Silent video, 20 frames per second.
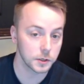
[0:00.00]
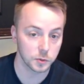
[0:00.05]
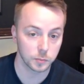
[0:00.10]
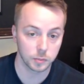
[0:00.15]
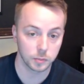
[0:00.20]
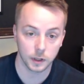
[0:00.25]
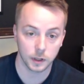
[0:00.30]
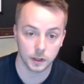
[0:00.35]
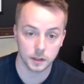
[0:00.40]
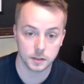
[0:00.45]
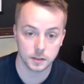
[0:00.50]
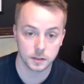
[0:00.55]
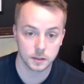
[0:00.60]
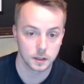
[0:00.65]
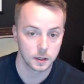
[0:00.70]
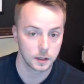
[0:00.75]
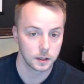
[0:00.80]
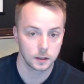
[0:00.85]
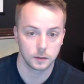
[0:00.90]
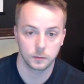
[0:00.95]
your
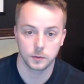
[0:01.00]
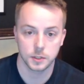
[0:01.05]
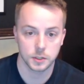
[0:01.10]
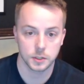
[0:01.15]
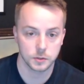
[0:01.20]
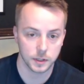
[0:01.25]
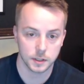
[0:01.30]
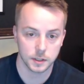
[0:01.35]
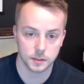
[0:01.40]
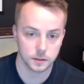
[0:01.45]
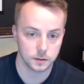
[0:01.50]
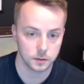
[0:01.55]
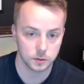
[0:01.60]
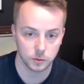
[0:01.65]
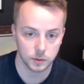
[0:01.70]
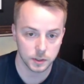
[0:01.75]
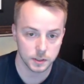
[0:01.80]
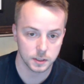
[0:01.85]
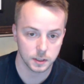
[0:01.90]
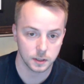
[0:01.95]
price, we just raised it to
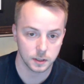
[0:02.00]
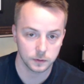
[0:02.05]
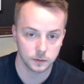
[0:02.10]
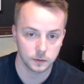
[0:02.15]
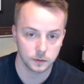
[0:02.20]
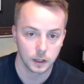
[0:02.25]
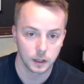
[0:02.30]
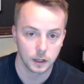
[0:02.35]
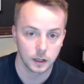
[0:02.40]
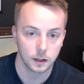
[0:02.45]
27,